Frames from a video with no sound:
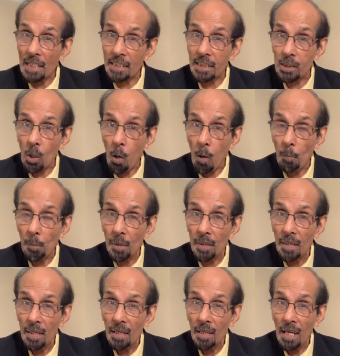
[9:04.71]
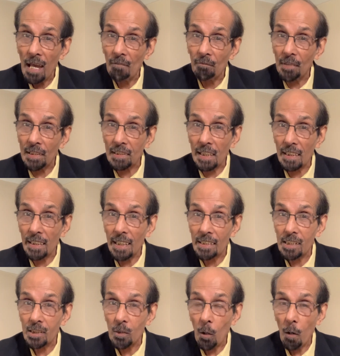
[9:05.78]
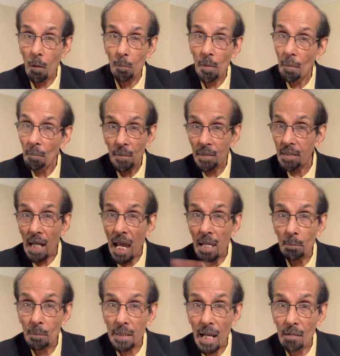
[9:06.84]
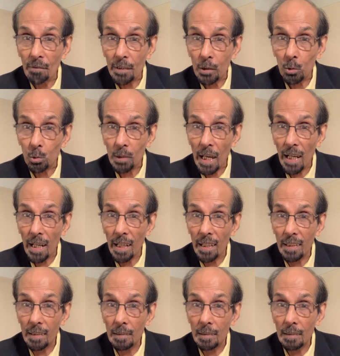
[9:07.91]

stop, everything can stop. Time never do that.